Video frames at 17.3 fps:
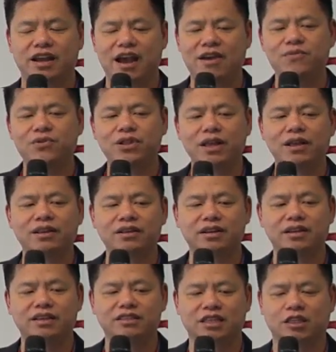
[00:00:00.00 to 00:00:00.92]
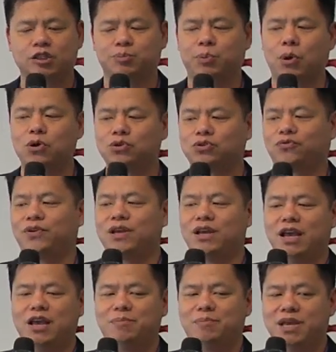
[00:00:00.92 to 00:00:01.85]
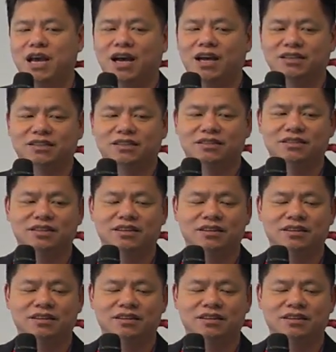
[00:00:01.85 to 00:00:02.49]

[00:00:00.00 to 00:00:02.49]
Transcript: everything is exposed via APIs.